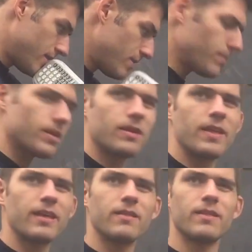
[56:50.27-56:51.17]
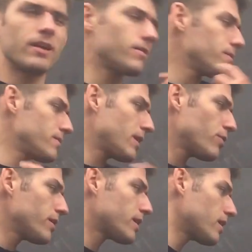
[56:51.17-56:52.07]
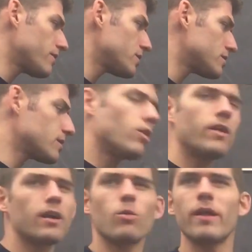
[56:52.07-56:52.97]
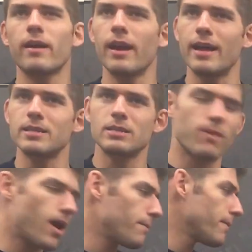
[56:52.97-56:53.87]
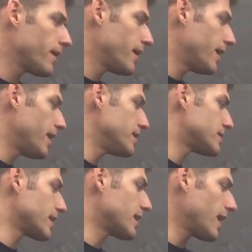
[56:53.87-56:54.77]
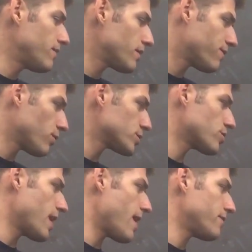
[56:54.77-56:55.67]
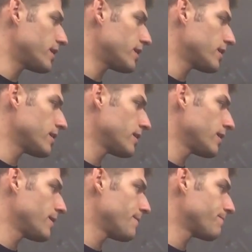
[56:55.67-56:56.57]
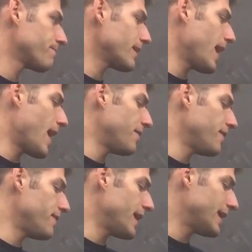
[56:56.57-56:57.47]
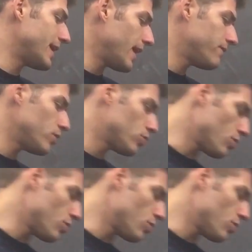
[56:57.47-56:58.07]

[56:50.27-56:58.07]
I mean, they really could have just, the only other way they could ask this problem is they gave you the force gravity and then they gave you